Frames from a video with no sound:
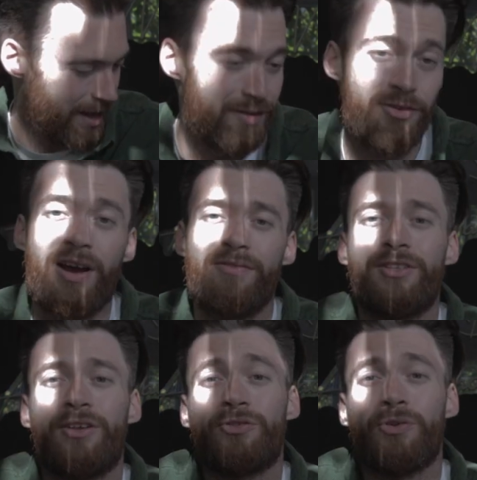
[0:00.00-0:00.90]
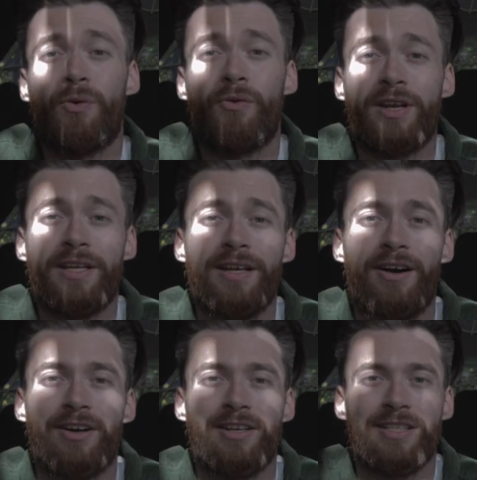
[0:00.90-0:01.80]
If you haven't done so already, I'm
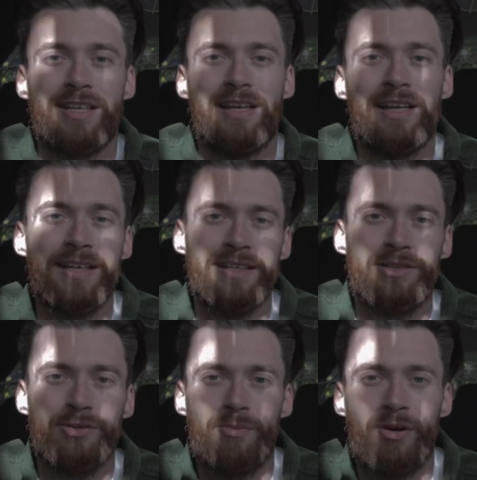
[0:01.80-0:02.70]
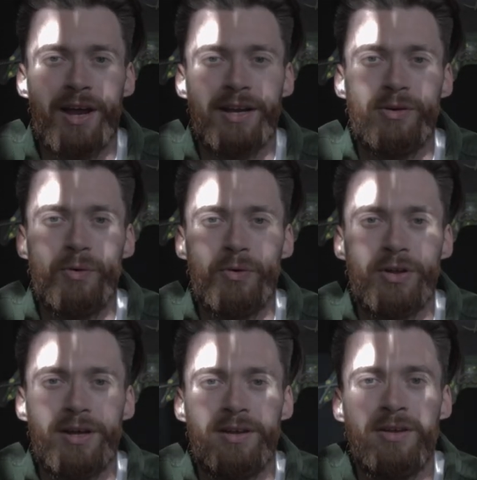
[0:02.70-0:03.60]
going to stick a link in the top right hand
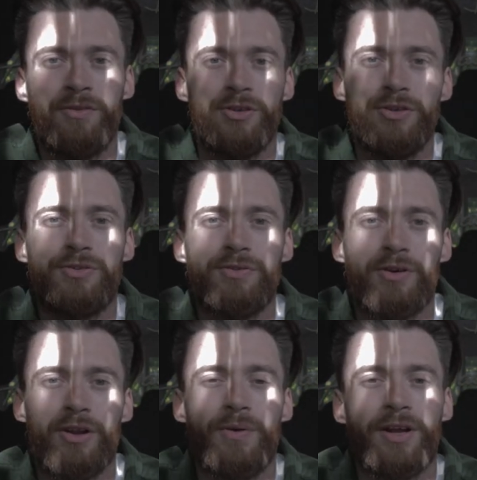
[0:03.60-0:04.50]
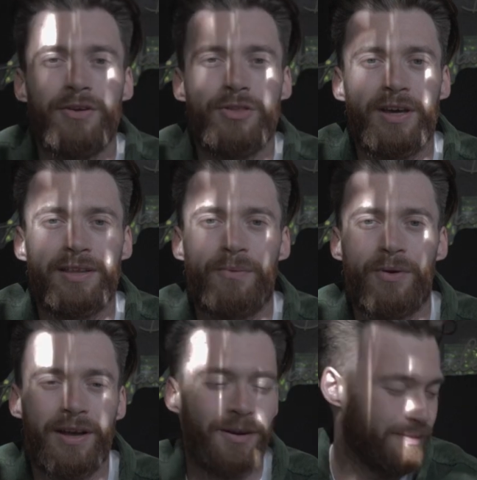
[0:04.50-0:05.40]
corner for you to follow and go check that
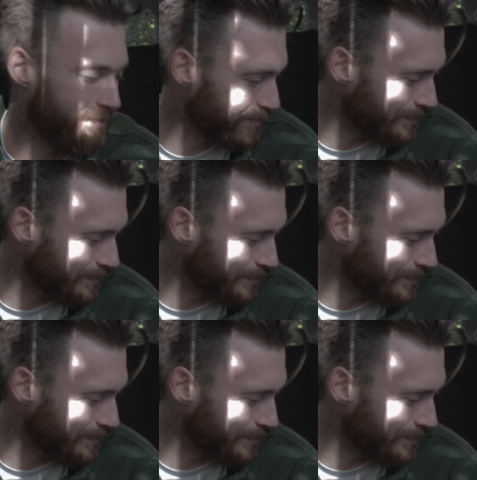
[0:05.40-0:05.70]
one out.